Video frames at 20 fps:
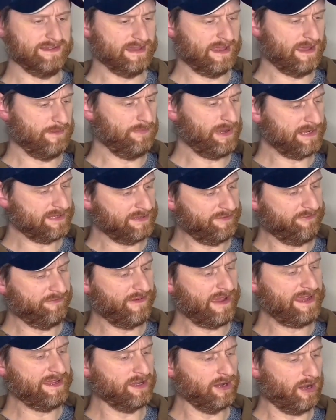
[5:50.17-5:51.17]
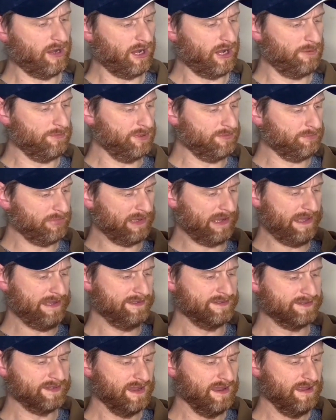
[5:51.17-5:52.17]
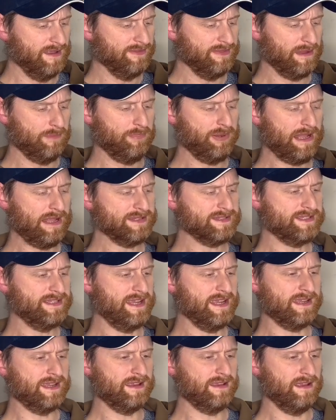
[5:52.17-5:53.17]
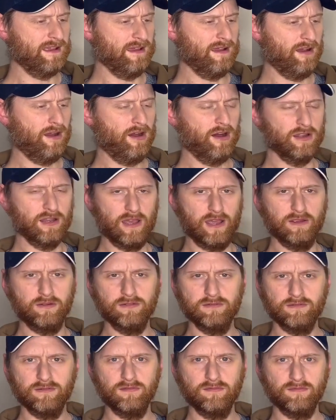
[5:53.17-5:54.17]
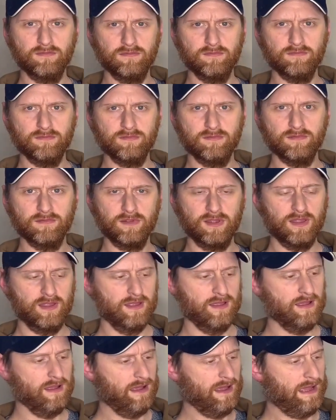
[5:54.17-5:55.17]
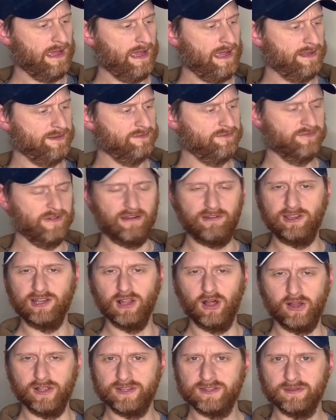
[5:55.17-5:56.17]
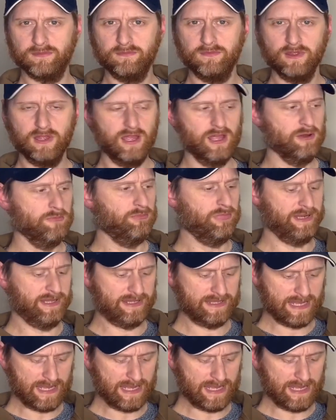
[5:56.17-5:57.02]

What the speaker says: They're basically fake armoured plates. They're plastic, hollow, and very light, but it